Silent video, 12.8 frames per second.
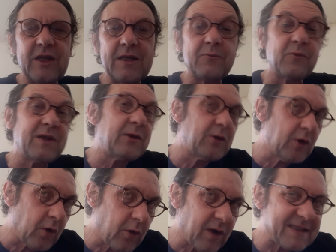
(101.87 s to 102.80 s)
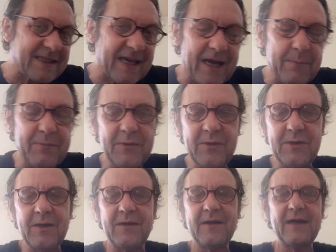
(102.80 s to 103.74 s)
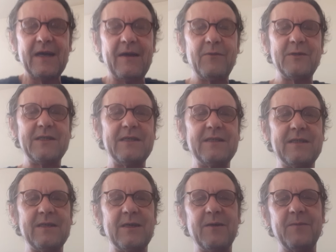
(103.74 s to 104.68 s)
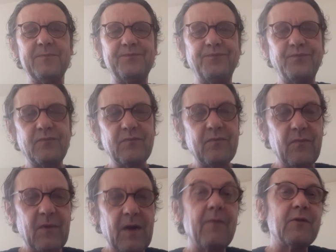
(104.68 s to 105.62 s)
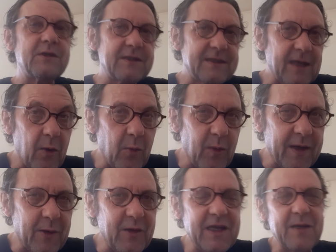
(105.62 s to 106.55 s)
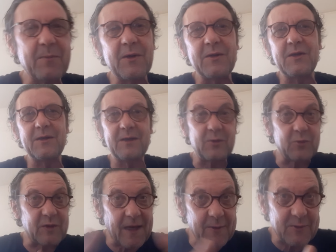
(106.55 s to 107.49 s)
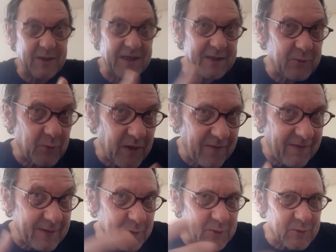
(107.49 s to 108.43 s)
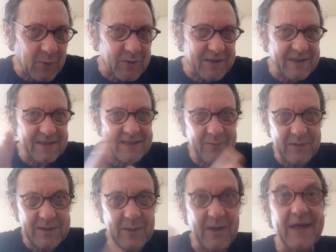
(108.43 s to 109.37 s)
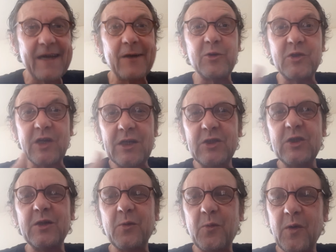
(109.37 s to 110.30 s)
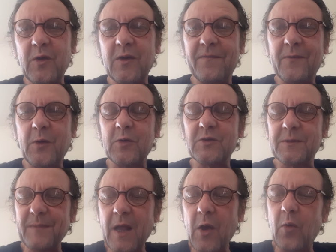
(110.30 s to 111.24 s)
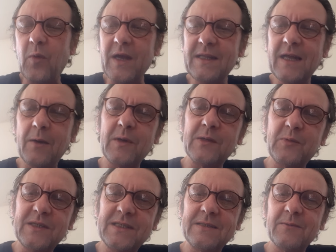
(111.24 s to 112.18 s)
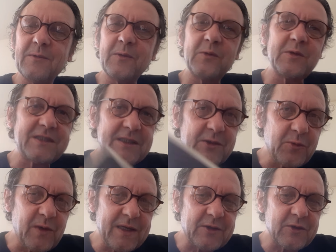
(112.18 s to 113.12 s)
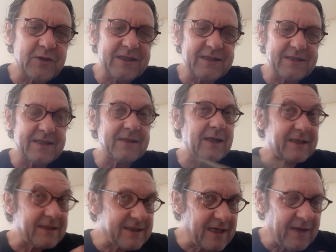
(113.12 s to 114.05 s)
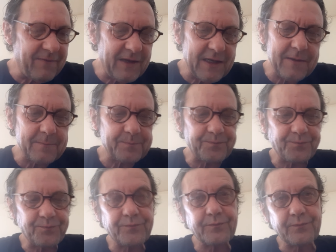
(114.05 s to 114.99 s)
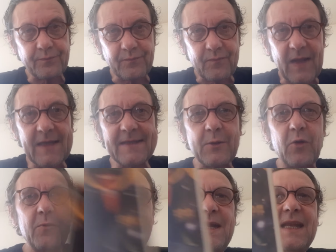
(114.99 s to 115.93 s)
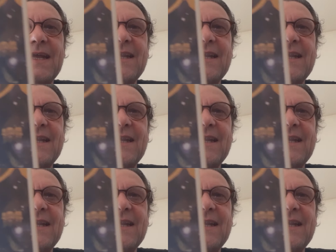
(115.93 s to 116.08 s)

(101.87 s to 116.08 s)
that we know has happened ever since our awakening, but in 2012 at the solstice, there was a change in the world, of course. Right now, what we see, the situation is that is living, it's called mean